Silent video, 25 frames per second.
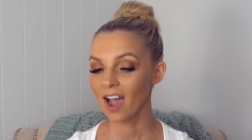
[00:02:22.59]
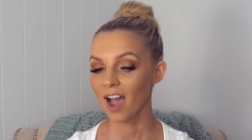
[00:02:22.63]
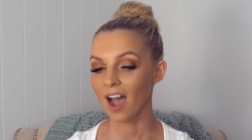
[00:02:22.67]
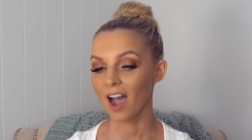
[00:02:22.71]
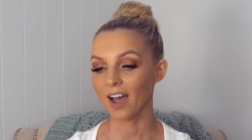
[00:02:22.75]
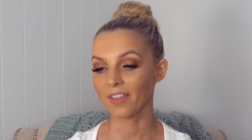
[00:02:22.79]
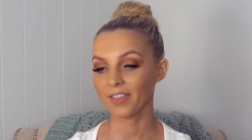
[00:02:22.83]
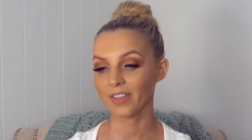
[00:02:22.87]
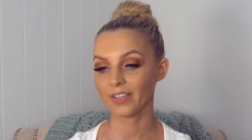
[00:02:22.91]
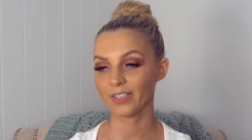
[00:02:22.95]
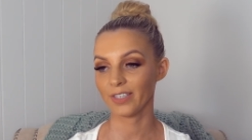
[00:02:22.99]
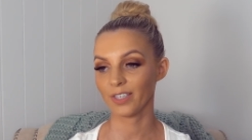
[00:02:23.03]

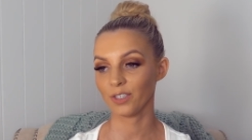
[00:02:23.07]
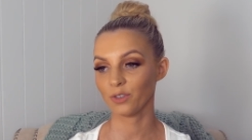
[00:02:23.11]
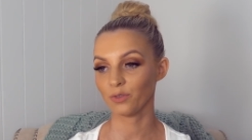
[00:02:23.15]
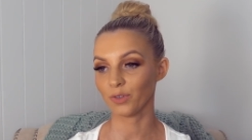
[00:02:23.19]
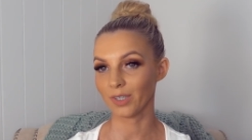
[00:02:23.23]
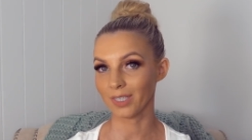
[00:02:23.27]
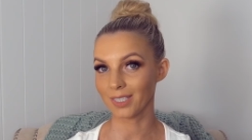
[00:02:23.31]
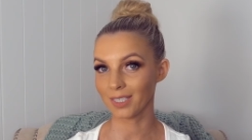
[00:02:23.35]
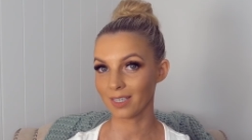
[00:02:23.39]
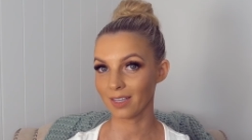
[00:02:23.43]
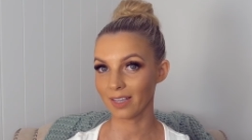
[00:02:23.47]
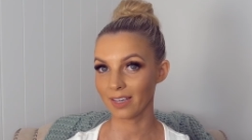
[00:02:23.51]
Uh, this has
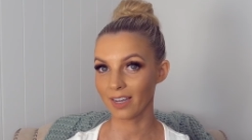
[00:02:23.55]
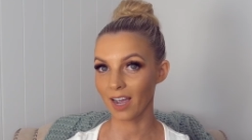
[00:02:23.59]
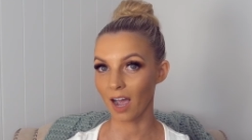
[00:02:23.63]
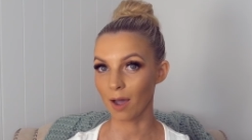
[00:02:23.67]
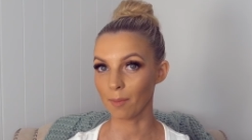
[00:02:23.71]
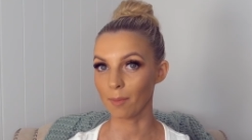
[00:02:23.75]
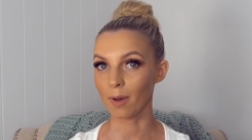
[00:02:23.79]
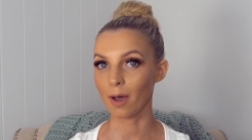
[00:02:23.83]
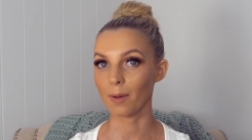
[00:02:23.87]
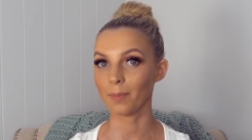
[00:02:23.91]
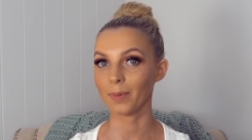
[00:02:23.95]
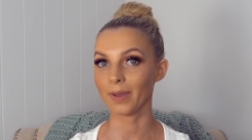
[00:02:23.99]
recently
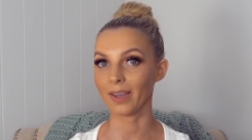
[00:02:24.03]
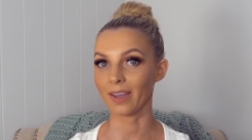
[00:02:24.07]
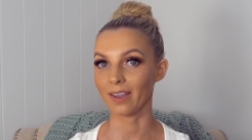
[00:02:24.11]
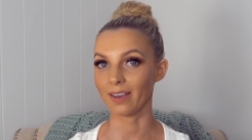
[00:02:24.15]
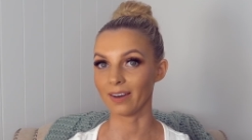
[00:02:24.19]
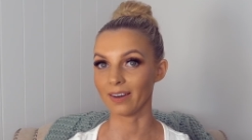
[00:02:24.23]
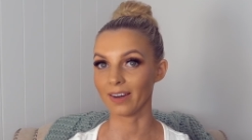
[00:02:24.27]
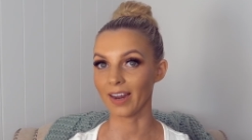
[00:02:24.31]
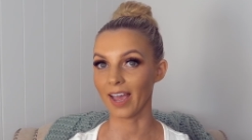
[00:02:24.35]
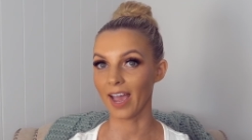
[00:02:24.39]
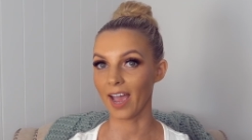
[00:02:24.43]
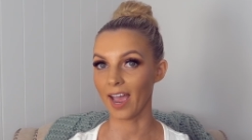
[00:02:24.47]
come up
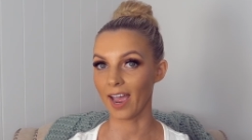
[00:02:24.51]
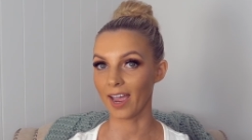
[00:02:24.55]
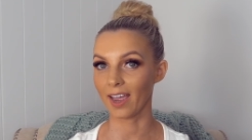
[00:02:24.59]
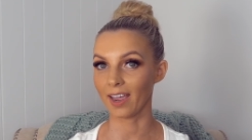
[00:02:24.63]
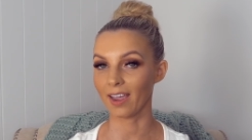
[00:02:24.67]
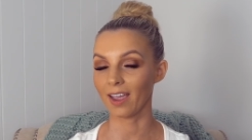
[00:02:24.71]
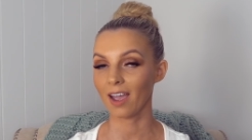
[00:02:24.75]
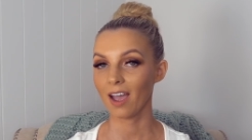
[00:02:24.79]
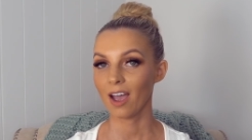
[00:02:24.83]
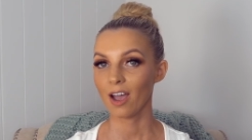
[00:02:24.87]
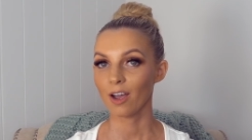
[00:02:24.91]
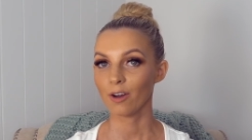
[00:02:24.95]
in
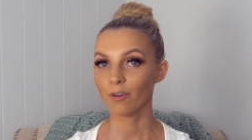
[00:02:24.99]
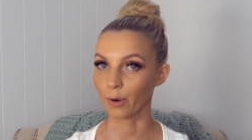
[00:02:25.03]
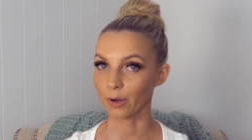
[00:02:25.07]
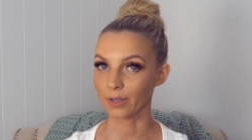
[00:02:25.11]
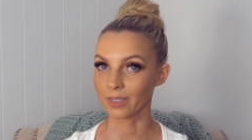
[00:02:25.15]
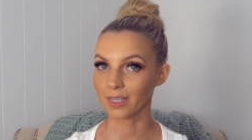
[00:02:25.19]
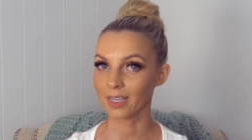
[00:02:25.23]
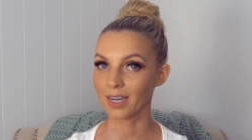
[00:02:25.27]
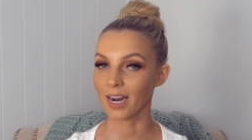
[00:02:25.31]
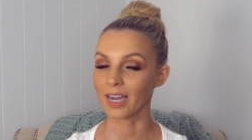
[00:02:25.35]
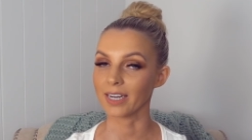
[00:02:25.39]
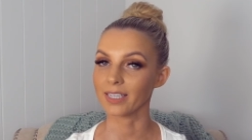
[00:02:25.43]
a
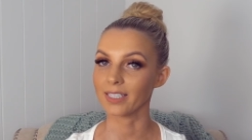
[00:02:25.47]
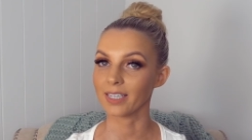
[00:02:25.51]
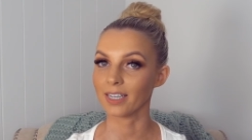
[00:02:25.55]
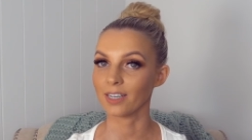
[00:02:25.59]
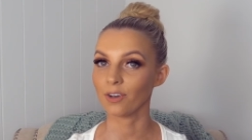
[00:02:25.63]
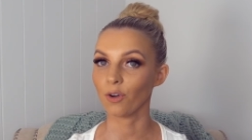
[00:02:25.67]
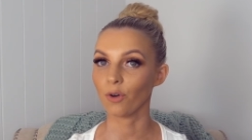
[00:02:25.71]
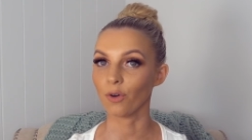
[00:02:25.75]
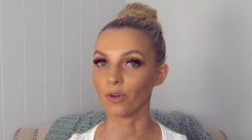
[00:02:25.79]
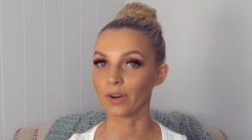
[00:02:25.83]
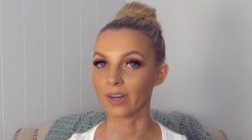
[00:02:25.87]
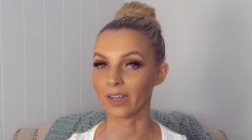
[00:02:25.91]
post that I
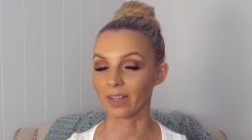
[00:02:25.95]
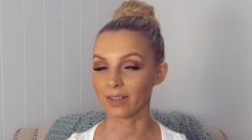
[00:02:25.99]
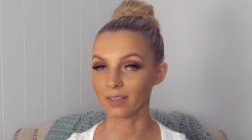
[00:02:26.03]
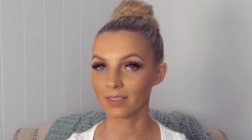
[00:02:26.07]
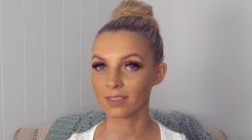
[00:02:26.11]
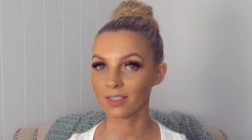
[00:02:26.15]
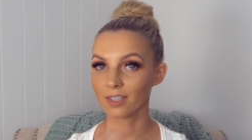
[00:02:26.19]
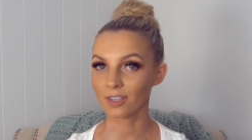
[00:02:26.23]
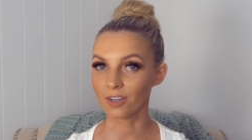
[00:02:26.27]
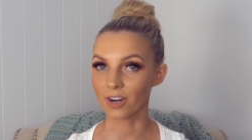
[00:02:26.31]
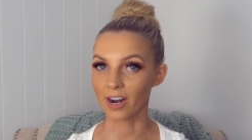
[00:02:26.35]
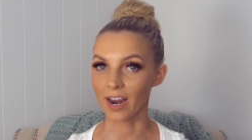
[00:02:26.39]
did on
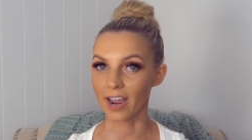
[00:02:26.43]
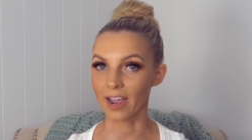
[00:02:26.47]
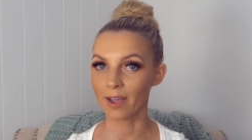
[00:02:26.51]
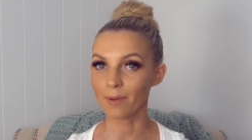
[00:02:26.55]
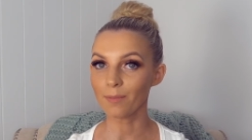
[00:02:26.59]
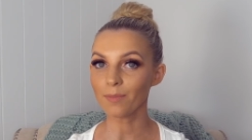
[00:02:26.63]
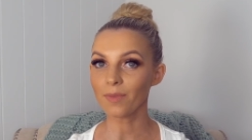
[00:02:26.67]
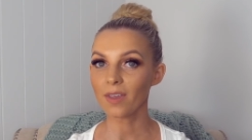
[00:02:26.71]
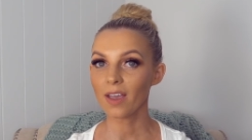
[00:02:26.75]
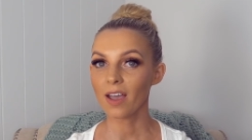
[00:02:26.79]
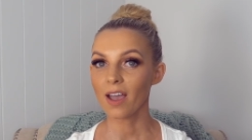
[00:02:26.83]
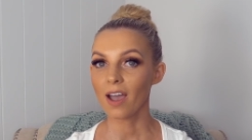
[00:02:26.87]

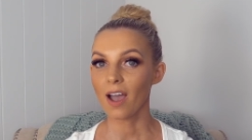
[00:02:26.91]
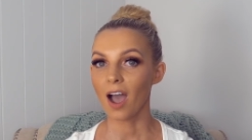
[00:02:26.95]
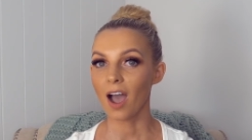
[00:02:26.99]
Instagram.